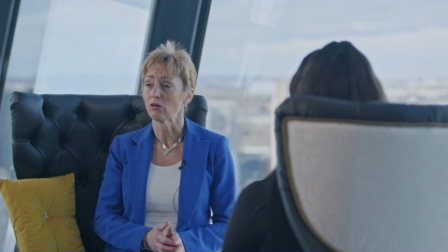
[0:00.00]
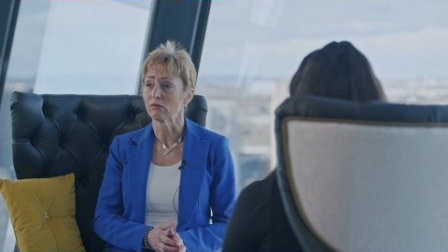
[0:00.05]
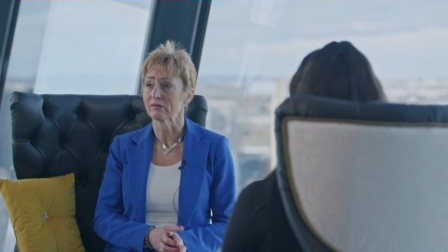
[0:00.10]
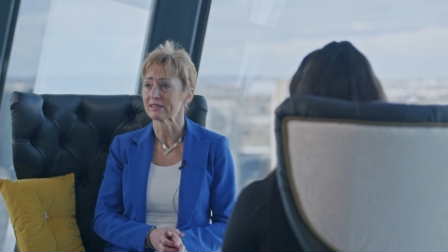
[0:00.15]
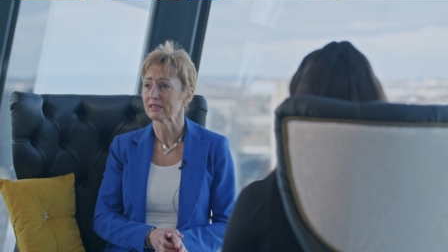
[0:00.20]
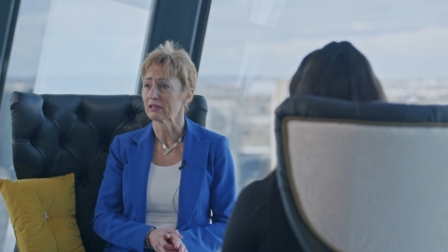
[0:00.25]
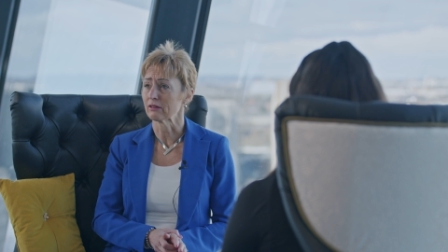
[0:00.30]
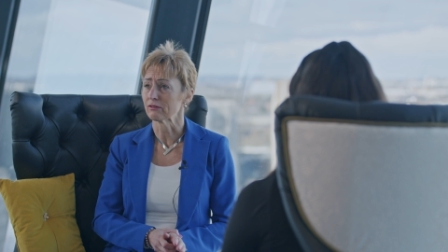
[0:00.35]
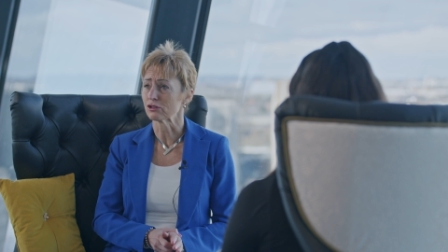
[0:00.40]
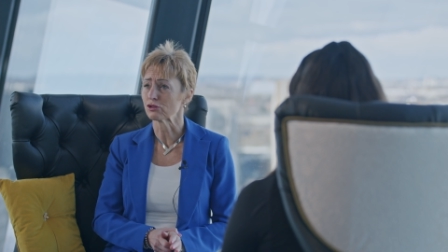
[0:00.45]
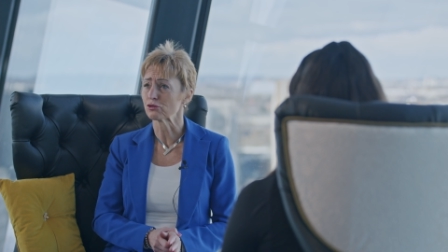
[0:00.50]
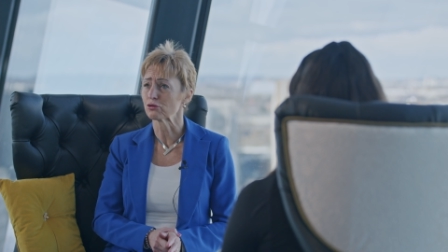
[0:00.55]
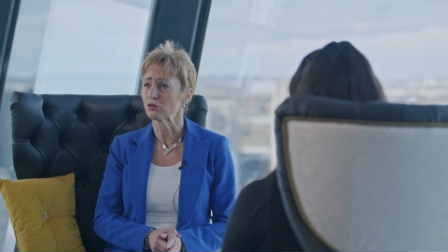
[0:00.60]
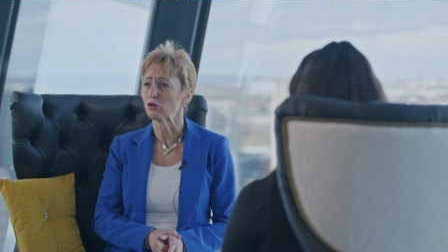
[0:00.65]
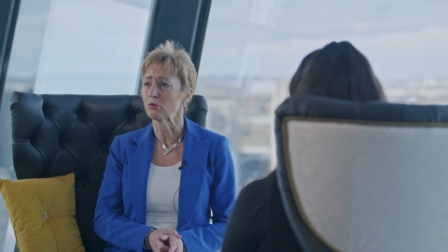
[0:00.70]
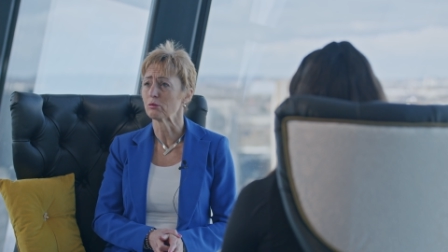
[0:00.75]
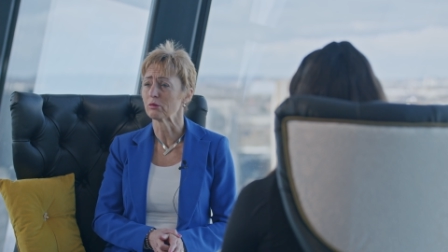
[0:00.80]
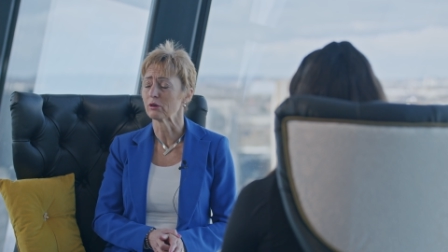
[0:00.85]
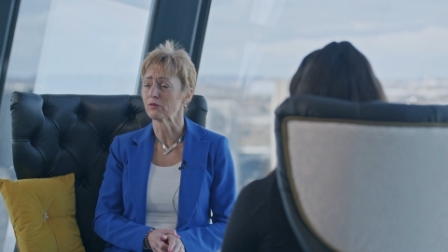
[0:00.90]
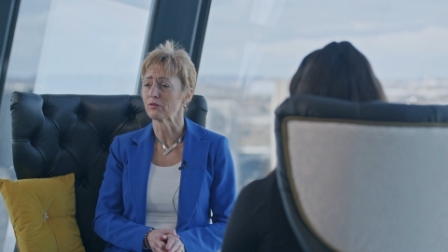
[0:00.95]
obviously of the
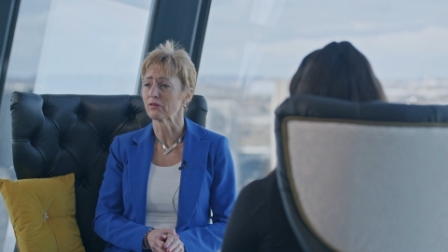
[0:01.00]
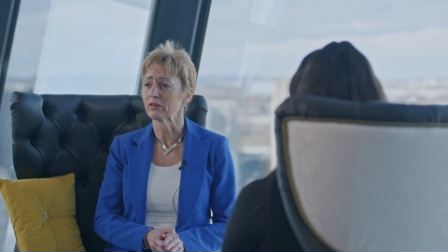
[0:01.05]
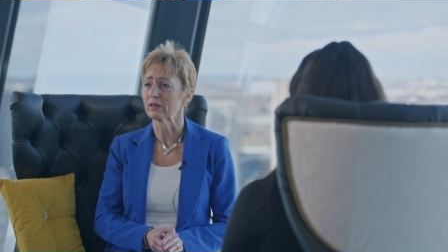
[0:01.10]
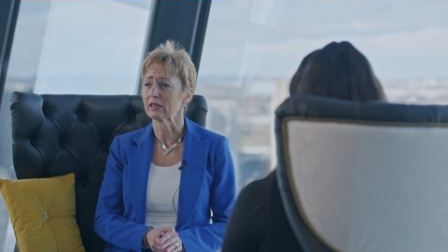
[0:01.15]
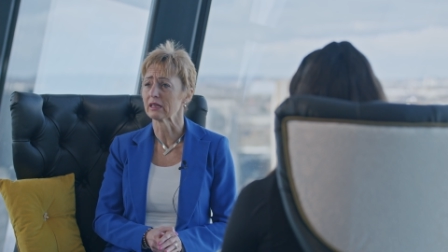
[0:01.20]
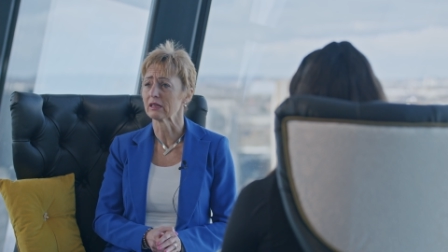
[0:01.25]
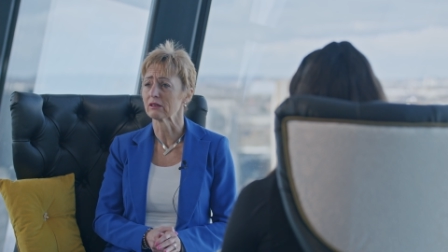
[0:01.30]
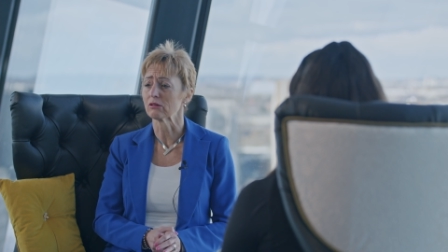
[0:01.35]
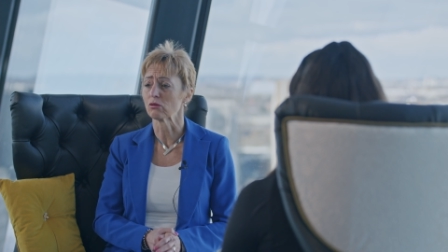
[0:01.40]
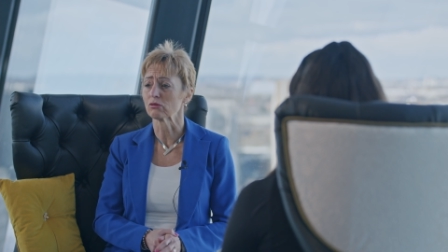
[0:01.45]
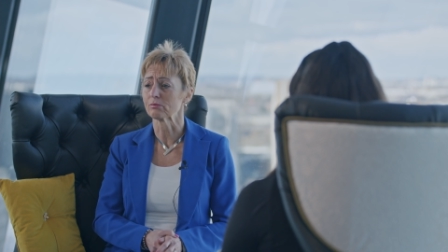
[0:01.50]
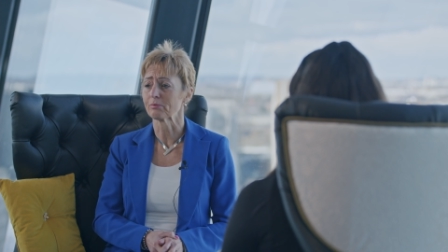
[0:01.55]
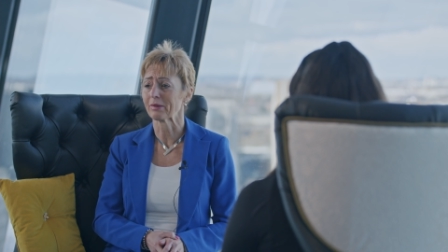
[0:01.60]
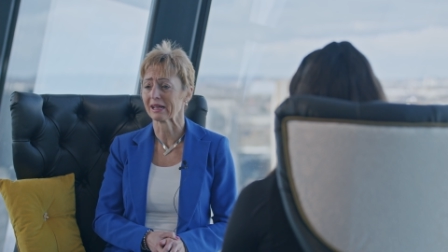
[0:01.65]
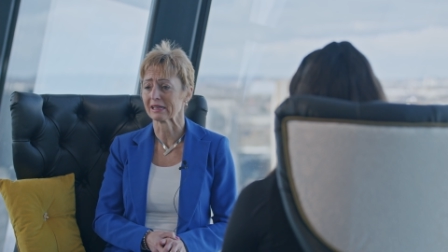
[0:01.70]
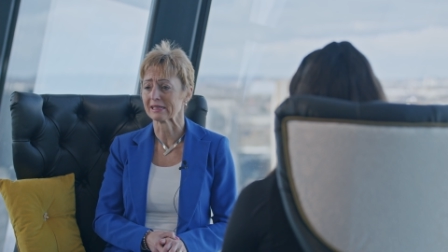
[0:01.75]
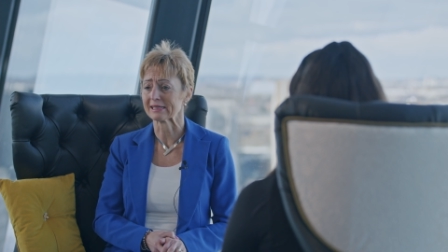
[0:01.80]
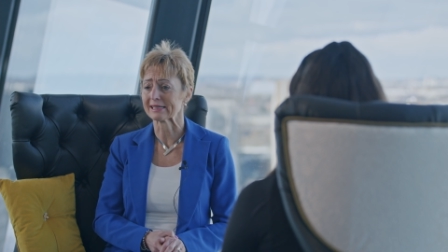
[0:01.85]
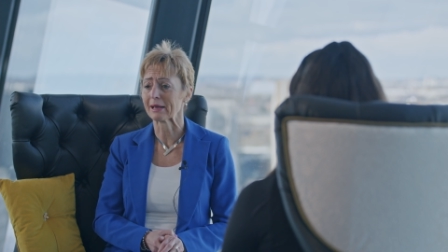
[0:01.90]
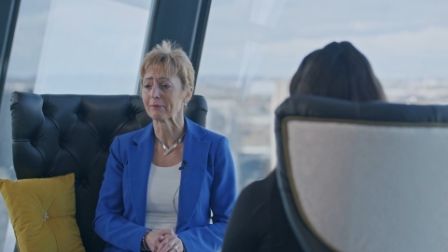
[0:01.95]
trauma of the
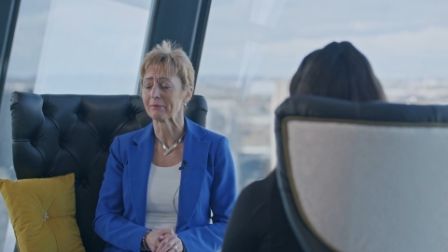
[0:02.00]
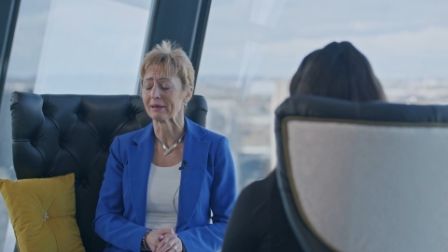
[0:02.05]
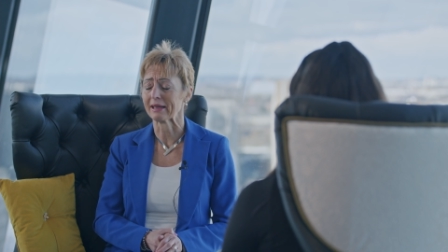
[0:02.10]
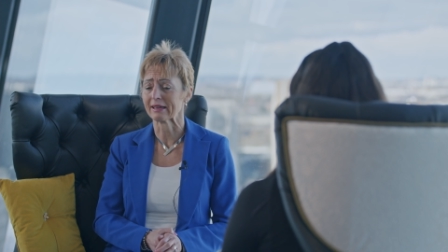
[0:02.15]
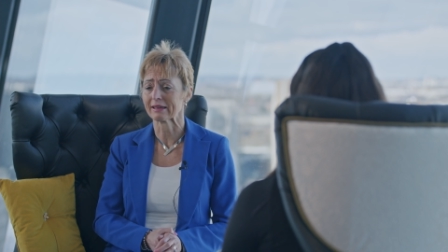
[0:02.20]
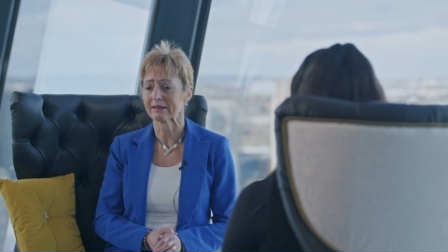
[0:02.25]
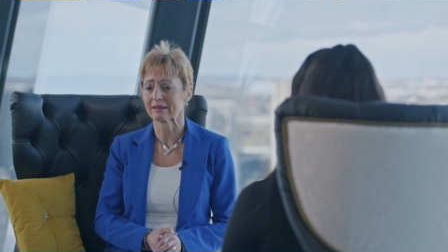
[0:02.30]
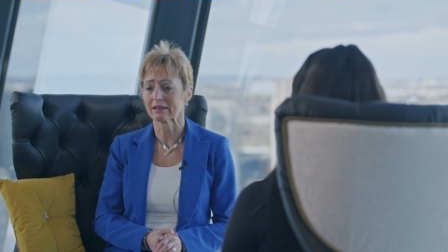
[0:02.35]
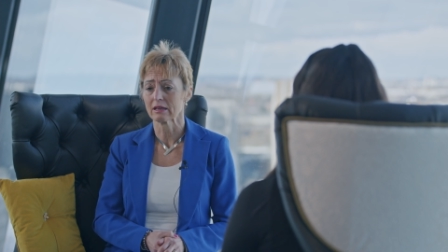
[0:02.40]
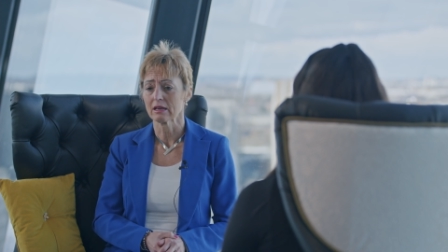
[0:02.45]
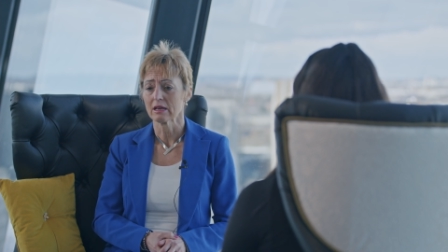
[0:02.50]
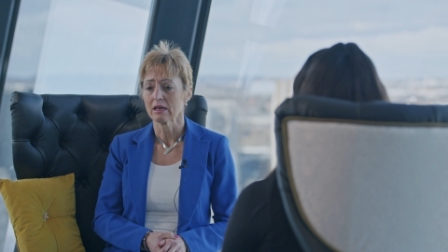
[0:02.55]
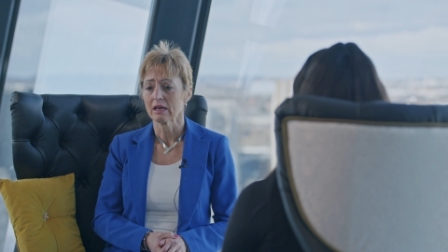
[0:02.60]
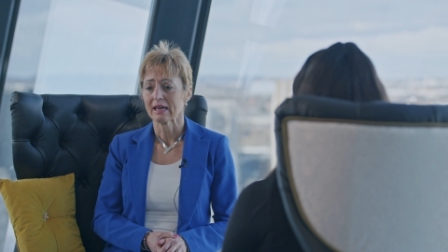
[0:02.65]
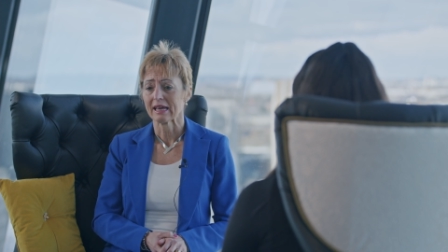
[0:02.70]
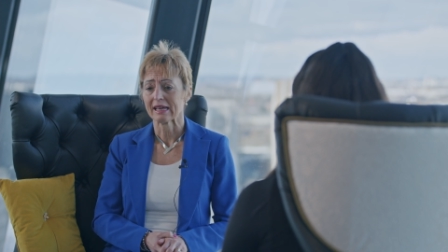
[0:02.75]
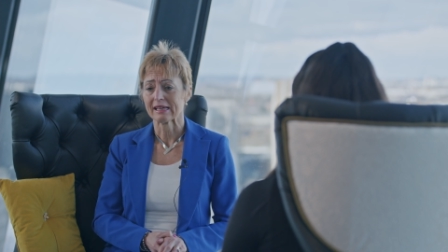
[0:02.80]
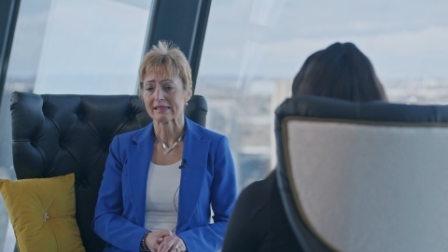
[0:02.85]
pandemic yeah.